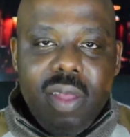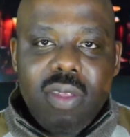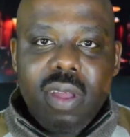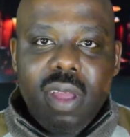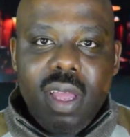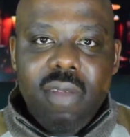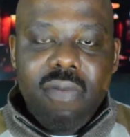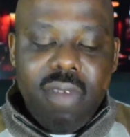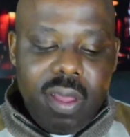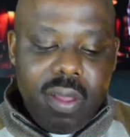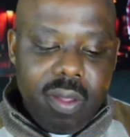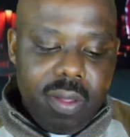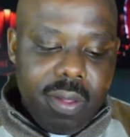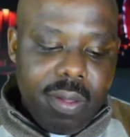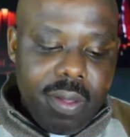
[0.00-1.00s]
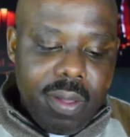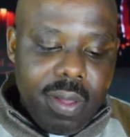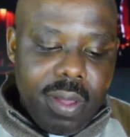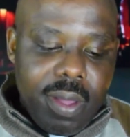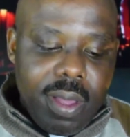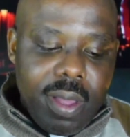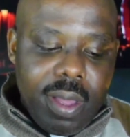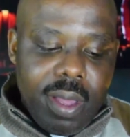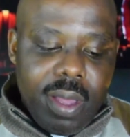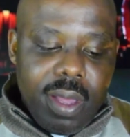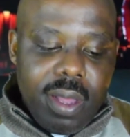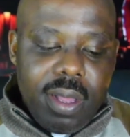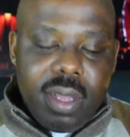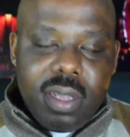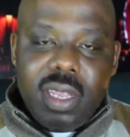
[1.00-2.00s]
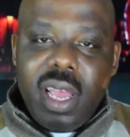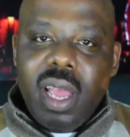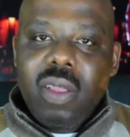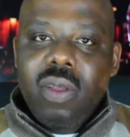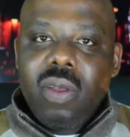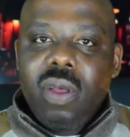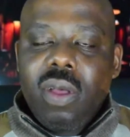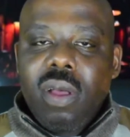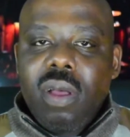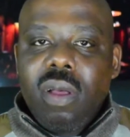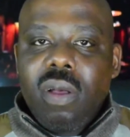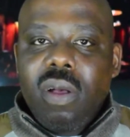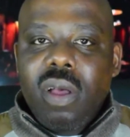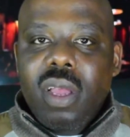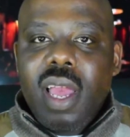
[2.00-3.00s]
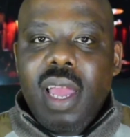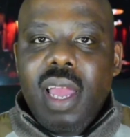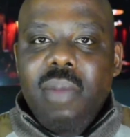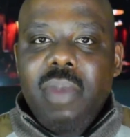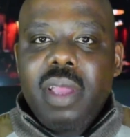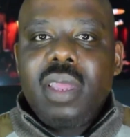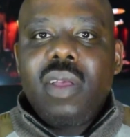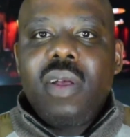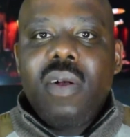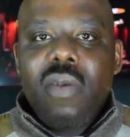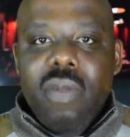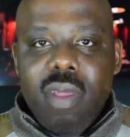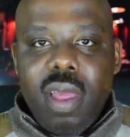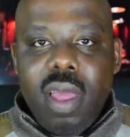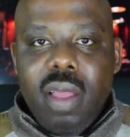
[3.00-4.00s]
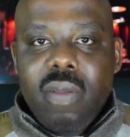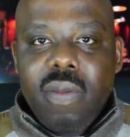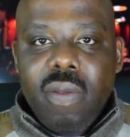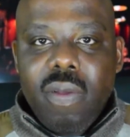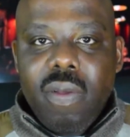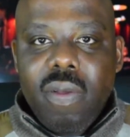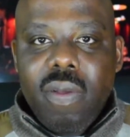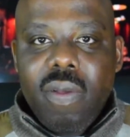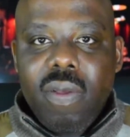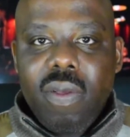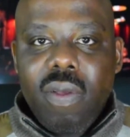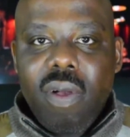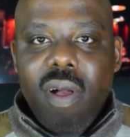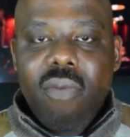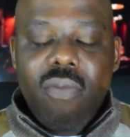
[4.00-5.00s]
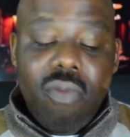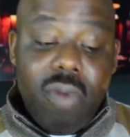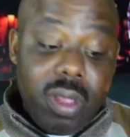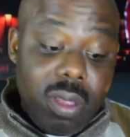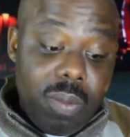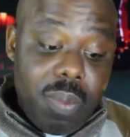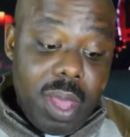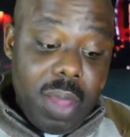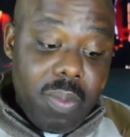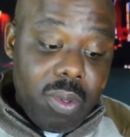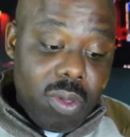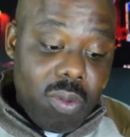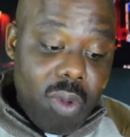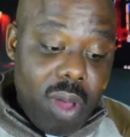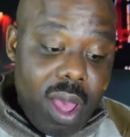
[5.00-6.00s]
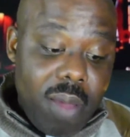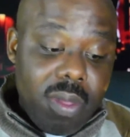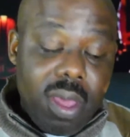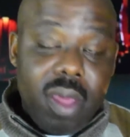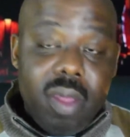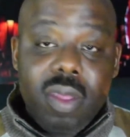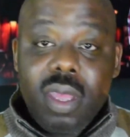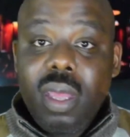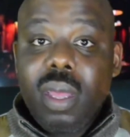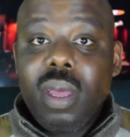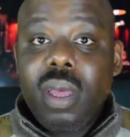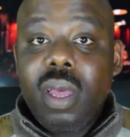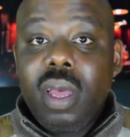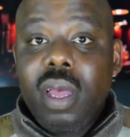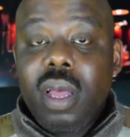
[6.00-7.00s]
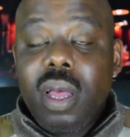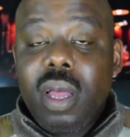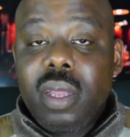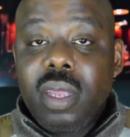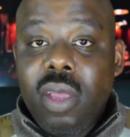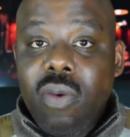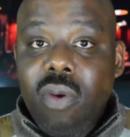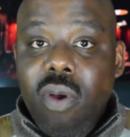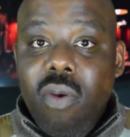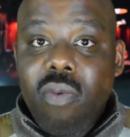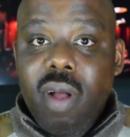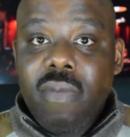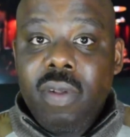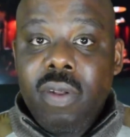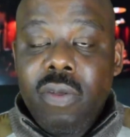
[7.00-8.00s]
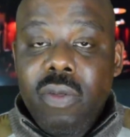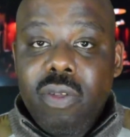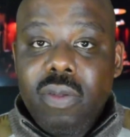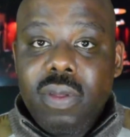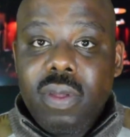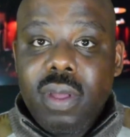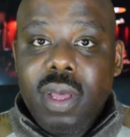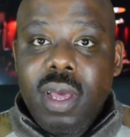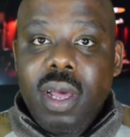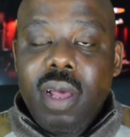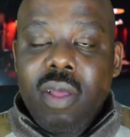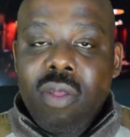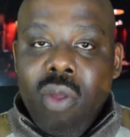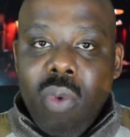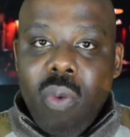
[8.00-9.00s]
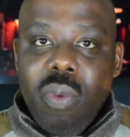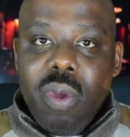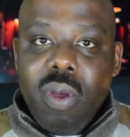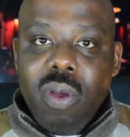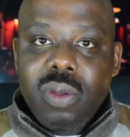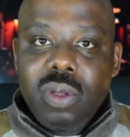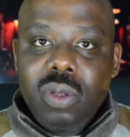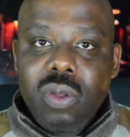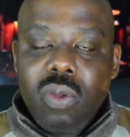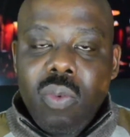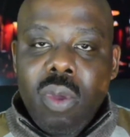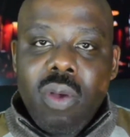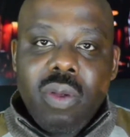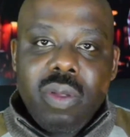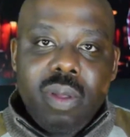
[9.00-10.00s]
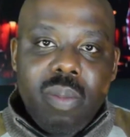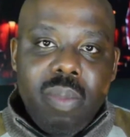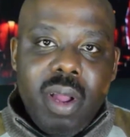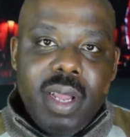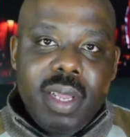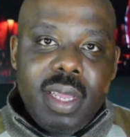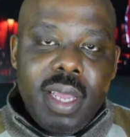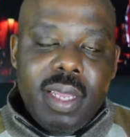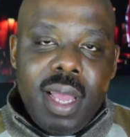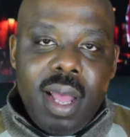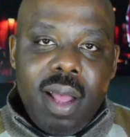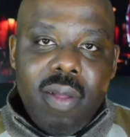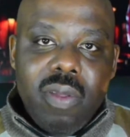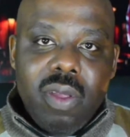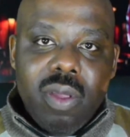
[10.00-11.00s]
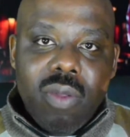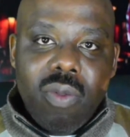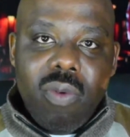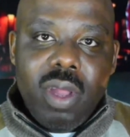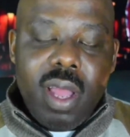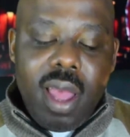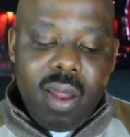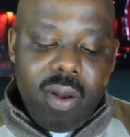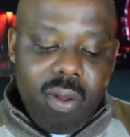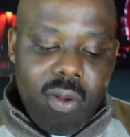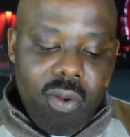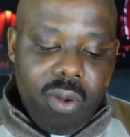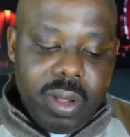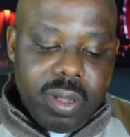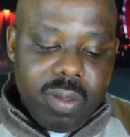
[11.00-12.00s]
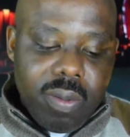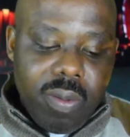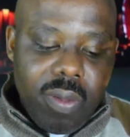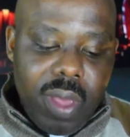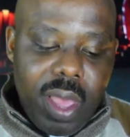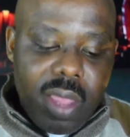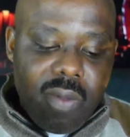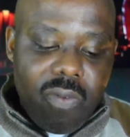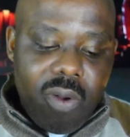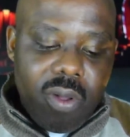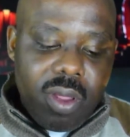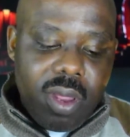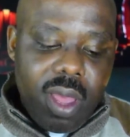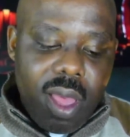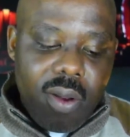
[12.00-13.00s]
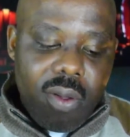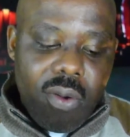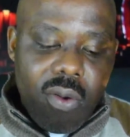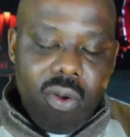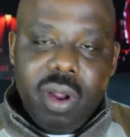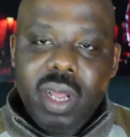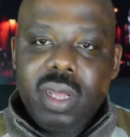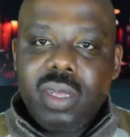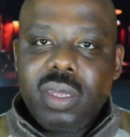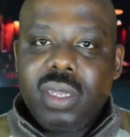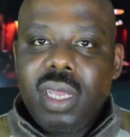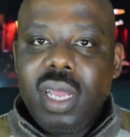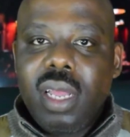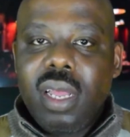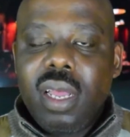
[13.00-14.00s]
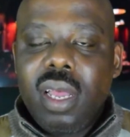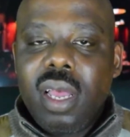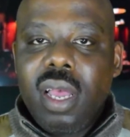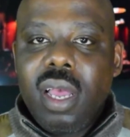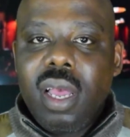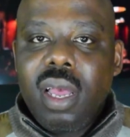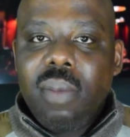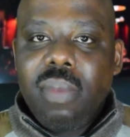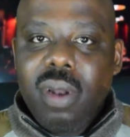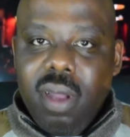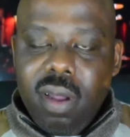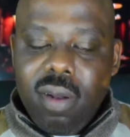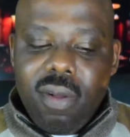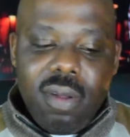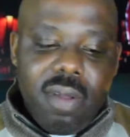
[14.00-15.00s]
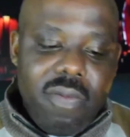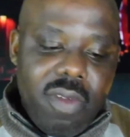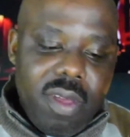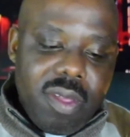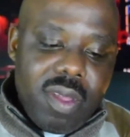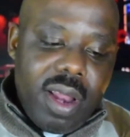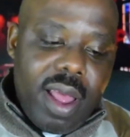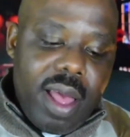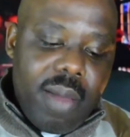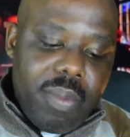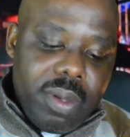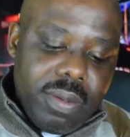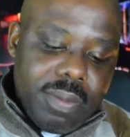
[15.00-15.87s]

events that came at the onset of what the paper describes as the Negro Revolution. And so what we're going to do, we're going to break that down into 3 categories. And the first category is the political events that happened.